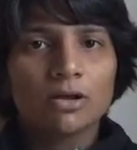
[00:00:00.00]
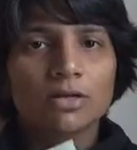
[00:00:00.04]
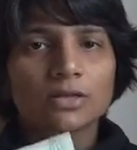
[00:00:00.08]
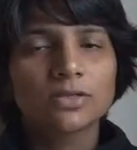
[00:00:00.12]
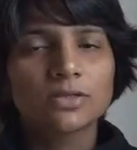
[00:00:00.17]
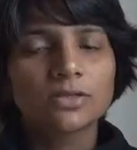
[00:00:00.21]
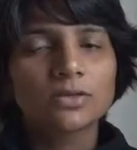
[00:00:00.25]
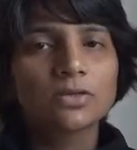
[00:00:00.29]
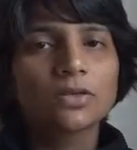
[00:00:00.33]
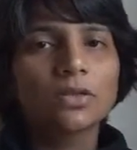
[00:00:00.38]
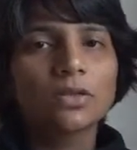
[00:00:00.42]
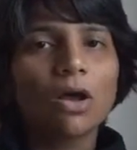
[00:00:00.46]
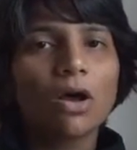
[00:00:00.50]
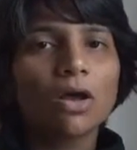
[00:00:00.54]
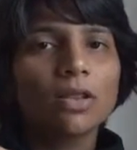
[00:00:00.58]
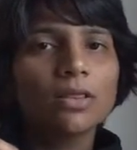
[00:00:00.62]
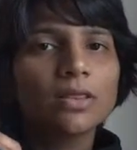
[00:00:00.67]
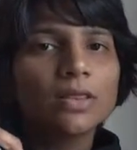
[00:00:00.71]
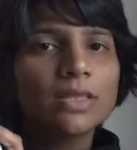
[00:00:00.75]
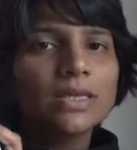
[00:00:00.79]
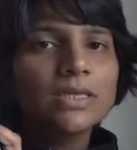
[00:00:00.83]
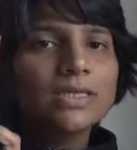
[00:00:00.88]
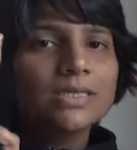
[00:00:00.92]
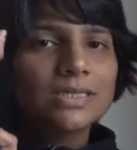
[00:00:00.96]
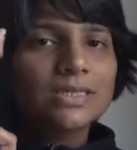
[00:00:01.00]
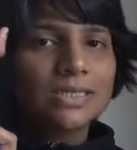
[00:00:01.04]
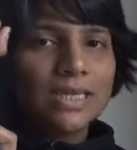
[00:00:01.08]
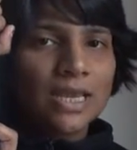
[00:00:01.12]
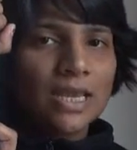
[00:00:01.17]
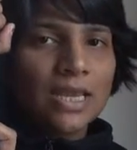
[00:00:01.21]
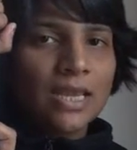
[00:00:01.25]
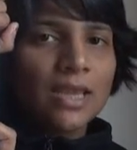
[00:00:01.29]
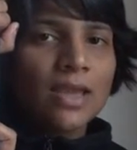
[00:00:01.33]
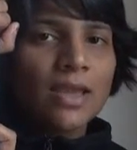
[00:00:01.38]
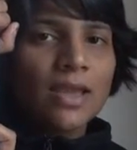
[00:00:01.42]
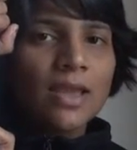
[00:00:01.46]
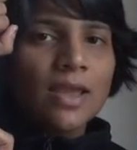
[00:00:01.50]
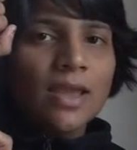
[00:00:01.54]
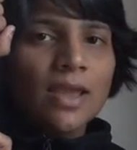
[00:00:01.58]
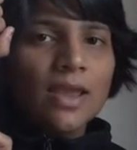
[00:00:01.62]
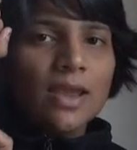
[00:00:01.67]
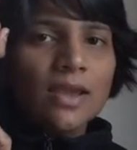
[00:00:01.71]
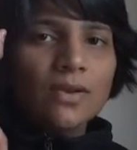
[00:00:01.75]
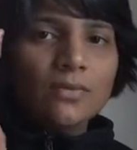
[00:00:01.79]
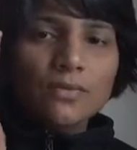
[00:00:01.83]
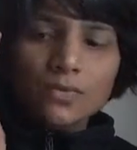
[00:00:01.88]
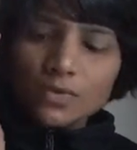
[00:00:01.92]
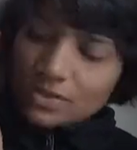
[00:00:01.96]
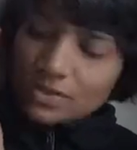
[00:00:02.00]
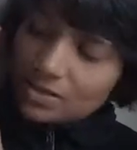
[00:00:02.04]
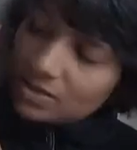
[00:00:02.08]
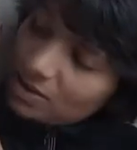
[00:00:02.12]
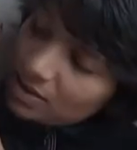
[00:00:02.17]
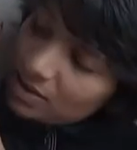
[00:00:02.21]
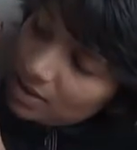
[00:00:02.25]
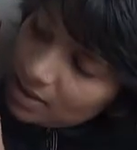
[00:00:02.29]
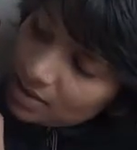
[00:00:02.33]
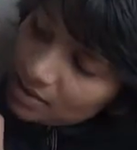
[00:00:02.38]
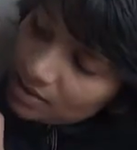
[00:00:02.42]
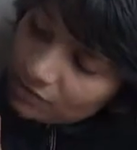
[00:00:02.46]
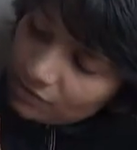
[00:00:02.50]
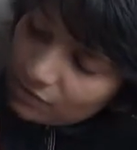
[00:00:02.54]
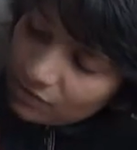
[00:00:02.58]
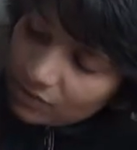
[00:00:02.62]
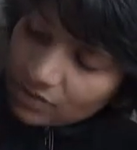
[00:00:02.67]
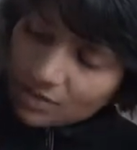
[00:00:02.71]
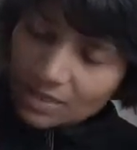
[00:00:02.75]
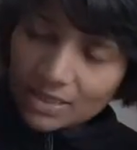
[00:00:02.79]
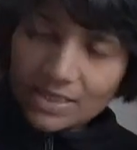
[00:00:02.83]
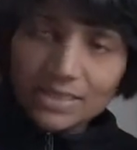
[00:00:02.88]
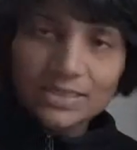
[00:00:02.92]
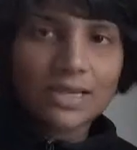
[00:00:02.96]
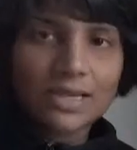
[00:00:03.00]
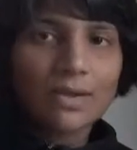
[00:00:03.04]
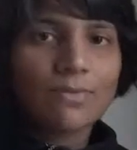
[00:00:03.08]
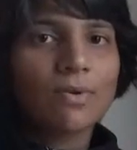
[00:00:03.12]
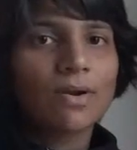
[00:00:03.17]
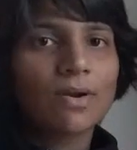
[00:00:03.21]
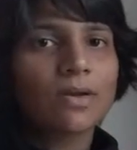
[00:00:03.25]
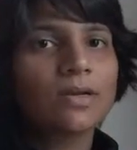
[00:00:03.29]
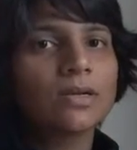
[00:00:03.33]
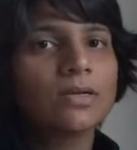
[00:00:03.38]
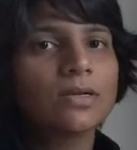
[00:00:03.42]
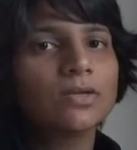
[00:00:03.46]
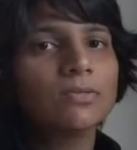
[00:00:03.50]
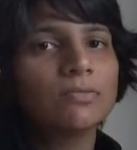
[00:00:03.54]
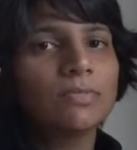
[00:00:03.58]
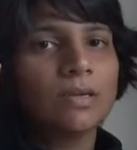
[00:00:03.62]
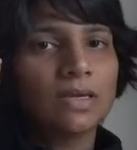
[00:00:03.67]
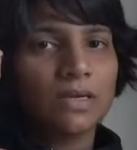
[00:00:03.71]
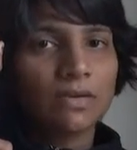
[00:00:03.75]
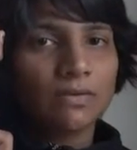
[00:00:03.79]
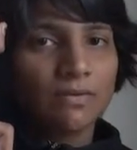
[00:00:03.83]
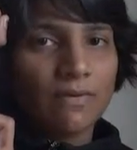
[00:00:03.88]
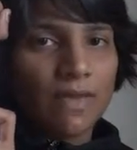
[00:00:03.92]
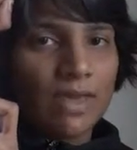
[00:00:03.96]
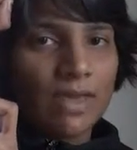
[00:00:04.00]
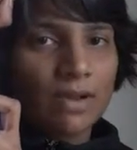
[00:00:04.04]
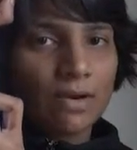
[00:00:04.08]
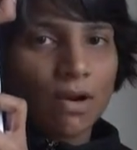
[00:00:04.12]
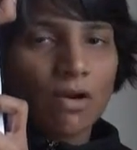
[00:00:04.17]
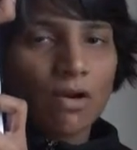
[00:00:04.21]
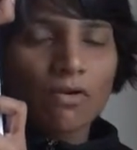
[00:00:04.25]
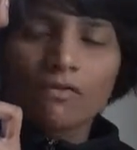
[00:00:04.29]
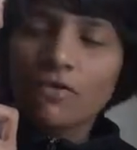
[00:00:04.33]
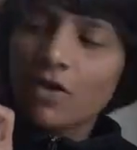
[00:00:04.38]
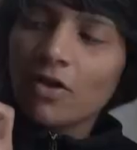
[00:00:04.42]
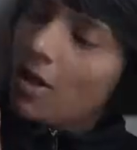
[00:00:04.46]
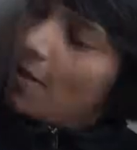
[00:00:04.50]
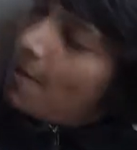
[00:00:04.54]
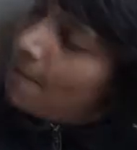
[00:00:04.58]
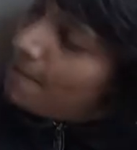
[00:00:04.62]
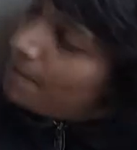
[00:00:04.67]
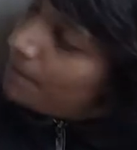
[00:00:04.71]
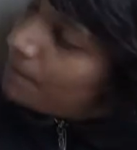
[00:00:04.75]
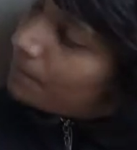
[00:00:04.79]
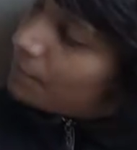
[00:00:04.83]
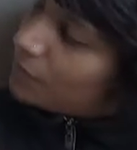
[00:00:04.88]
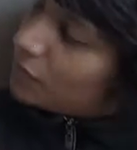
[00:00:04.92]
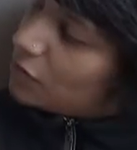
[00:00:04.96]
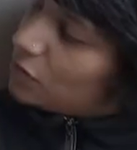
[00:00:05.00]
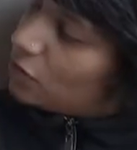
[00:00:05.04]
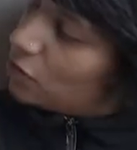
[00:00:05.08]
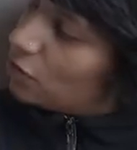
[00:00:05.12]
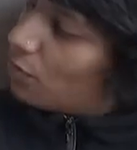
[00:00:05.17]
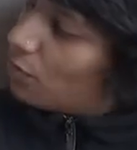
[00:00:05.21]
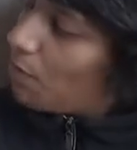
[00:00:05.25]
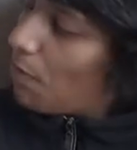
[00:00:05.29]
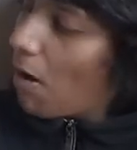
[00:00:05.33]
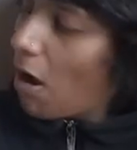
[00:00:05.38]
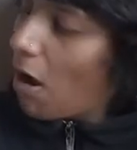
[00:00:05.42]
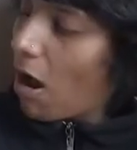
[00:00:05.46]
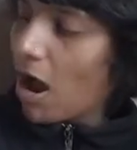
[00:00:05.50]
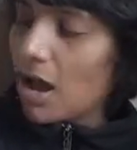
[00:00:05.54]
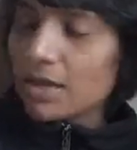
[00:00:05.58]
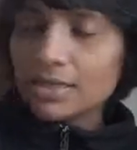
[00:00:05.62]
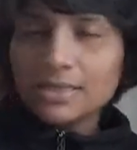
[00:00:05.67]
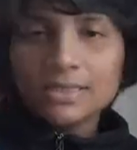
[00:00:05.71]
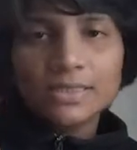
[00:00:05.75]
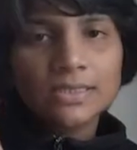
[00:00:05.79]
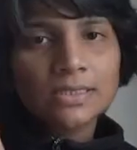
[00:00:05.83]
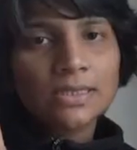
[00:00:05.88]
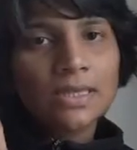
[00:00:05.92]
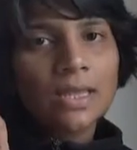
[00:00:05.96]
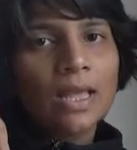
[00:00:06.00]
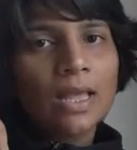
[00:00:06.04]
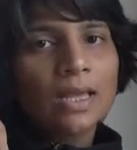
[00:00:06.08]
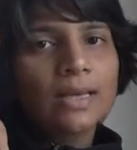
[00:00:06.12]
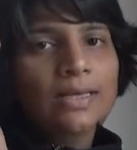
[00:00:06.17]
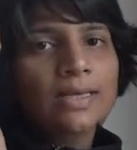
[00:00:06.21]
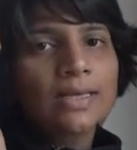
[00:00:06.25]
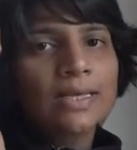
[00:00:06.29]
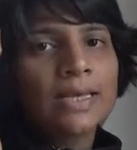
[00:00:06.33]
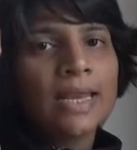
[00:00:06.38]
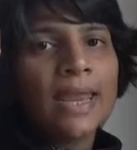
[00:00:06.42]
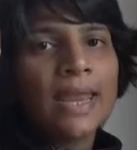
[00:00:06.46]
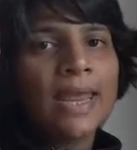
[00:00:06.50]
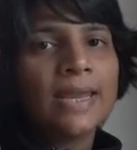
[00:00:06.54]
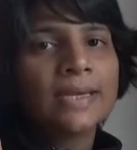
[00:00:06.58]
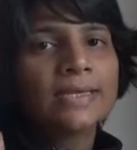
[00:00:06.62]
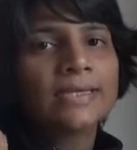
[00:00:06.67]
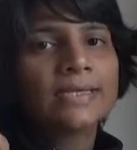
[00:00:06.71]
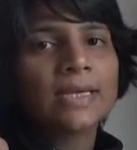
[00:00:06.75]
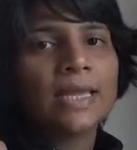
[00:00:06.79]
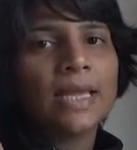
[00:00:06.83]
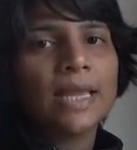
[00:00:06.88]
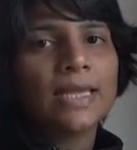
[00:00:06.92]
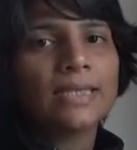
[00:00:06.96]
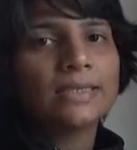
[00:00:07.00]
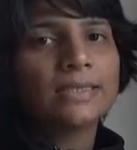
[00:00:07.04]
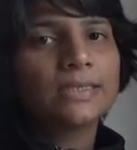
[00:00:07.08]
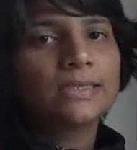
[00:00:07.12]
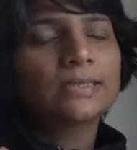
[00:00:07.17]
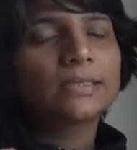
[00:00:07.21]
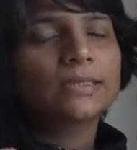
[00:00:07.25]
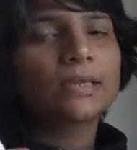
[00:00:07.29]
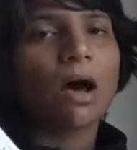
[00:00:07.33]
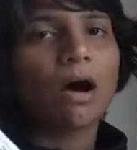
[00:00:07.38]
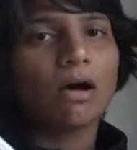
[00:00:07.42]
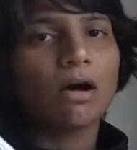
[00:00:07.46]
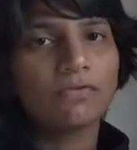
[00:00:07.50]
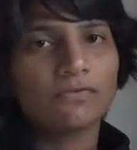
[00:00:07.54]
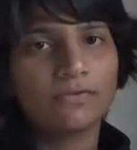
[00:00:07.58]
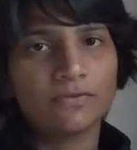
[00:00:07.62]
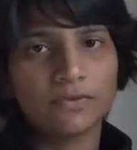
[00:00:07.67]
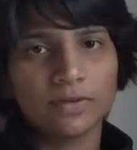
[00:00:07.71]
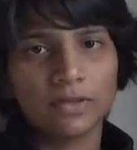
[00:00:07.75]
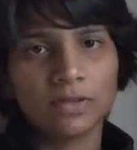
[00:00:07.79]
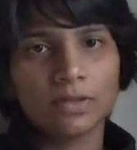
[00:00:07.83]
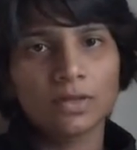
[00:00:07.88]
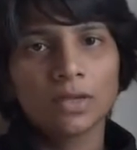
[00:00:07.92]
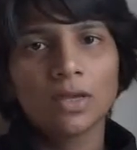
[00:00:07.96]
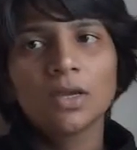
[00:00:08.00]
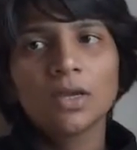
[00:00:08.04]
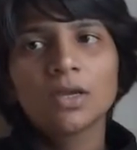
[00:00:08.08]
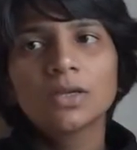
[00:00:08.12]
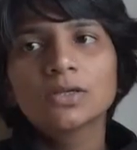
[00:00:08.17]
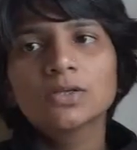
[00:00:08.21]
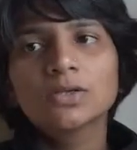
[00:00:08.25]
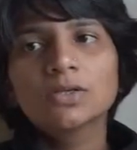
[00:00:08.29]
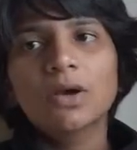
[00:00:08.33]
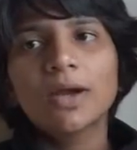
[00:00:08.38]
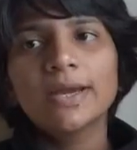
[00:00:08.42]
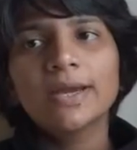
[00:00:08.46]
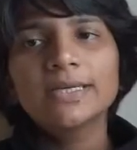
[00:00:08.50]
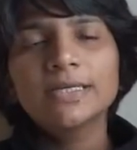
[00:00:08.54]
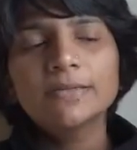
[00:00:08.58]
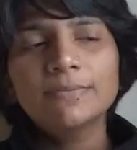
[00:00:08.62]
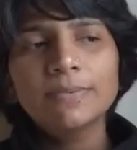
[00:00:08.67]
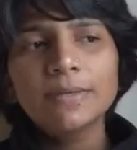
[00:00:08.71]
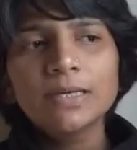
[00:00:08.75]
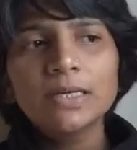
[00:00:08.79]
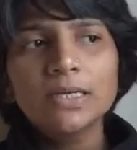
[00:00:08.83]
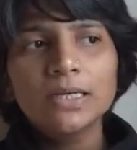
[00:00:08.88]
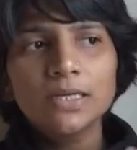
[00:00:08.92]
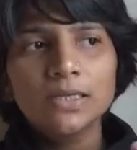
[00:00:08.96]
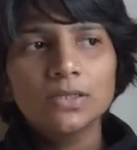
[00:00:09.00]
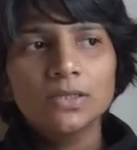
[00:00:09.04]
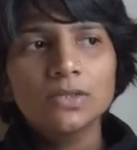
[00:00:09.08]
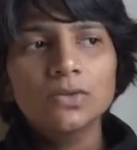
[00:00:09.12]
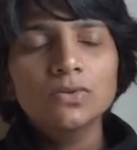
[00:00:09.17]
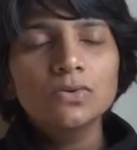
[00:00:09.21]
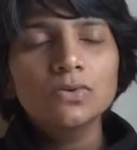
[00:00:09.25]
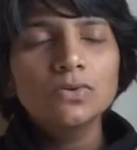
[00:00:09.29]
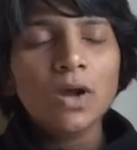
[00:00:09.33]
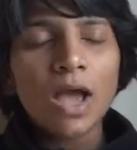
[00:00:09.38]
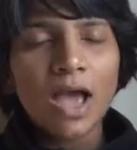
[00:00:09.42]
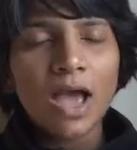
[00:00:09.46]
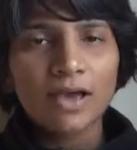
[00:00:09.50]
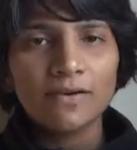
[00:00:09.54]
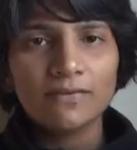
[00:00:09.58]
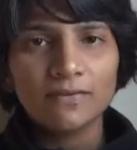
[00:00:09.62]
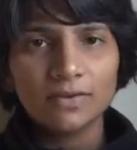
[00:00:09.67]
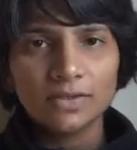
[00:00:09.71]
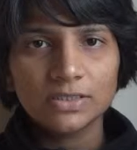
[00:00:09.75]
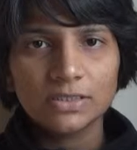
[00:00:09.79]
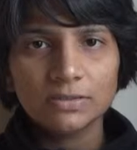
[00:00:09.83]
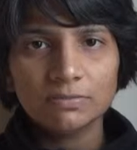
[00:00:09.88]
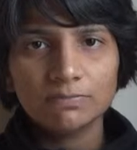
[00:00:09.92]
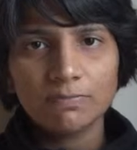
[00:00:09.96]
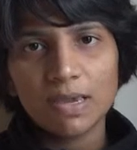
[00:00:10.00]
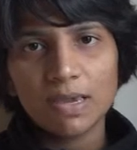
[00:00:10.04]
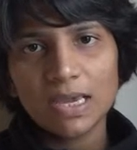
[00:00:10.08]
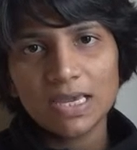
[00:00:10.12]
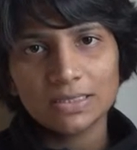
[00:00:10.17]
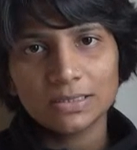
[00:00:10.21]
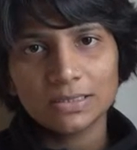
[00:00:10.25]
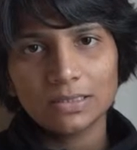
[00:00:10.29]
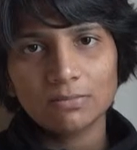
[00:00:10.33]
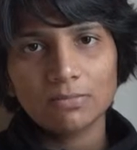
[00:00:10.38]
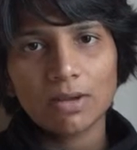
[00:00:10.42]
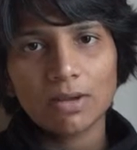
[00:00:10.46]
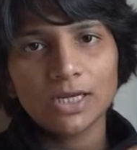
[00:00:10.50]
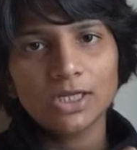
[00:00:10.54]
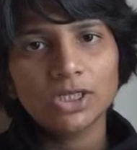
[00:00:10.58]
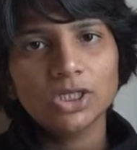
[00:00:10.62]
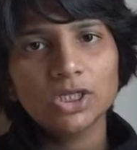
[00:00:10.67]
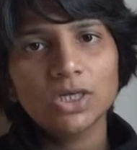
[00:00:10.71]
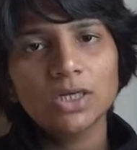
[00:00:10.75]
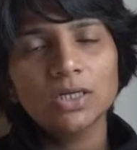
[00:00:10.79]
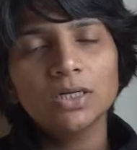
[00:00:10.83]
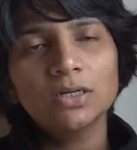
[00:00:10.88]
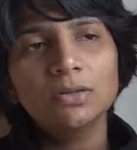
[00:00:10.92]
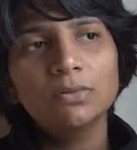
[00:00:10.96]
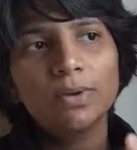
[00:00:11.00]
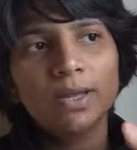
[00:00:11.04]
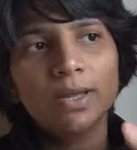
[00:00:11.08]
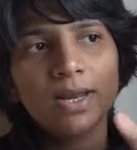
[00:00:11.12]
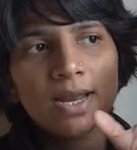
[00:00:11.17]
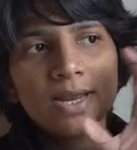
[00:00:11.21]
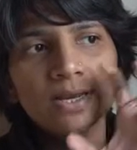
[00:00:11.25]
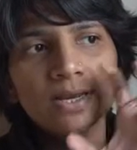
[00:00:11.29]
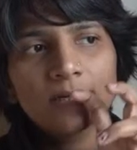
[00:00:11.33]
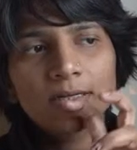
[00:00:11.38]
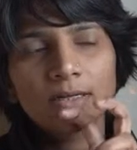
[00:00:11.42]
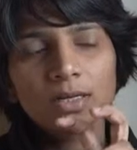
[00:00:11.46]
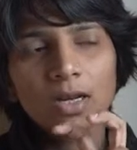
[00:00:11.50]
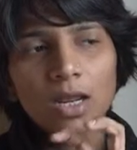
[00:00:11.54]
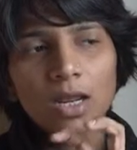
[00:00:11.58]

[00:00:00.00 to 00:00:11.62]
So on this day, it was three different things I wanted to be aware of you know pause connect and soften so i typically do have a space in my journal where i